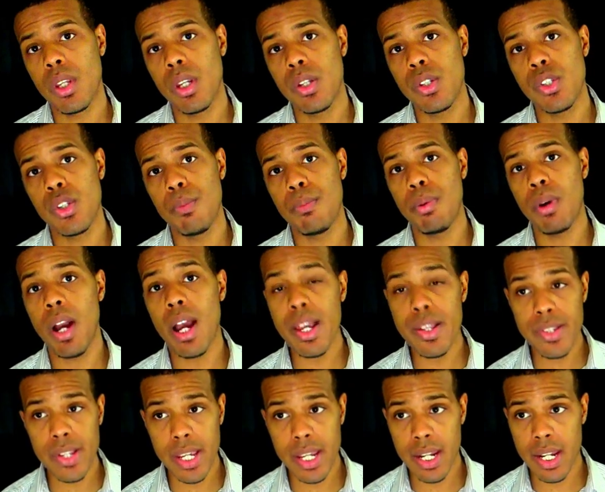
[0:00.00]

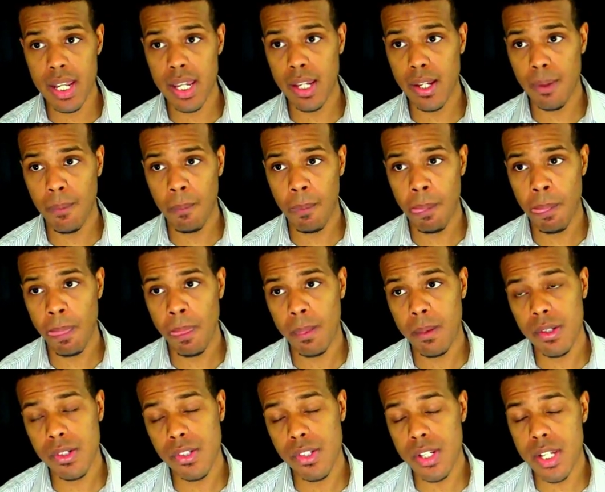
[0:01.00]
surprise ending,
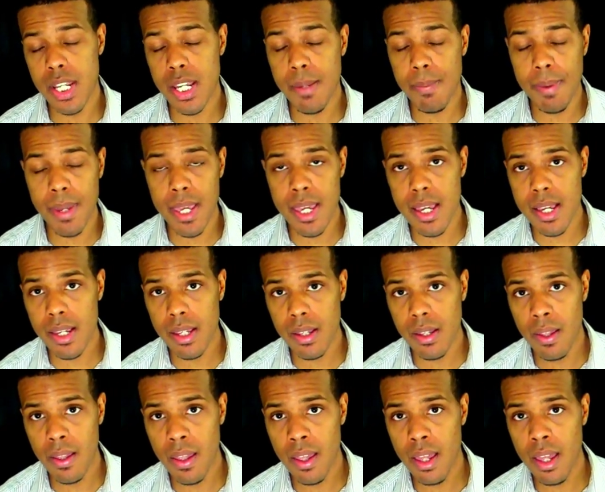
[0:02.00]
sneak peek,
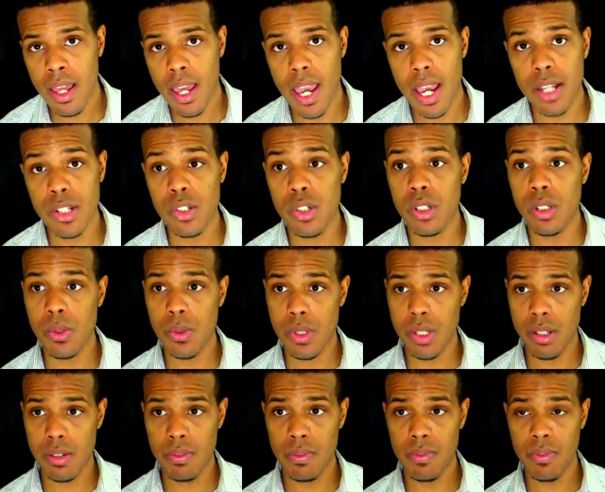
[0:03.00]

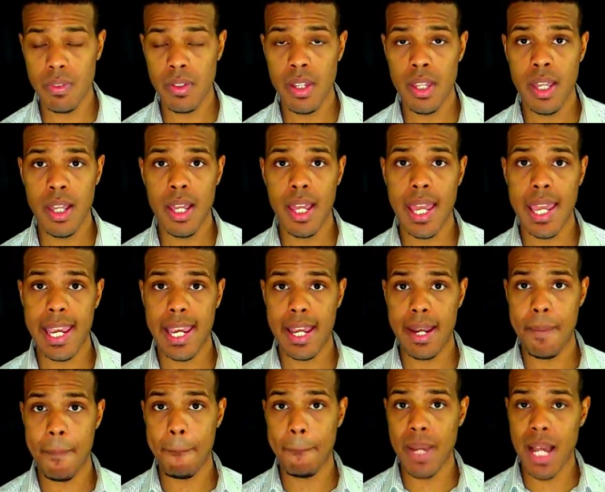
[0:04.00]
exclusive,
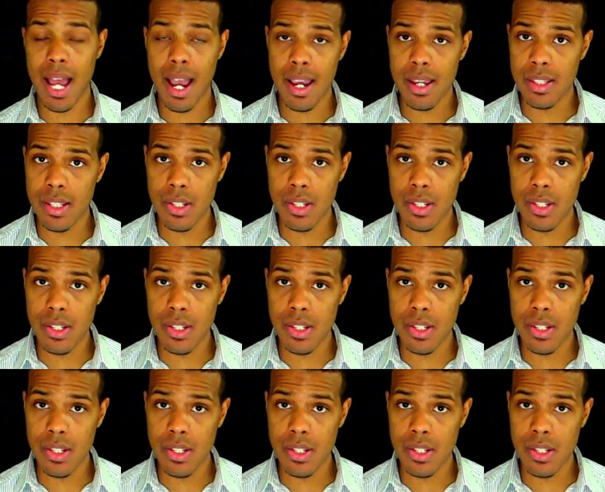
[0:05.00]
and behind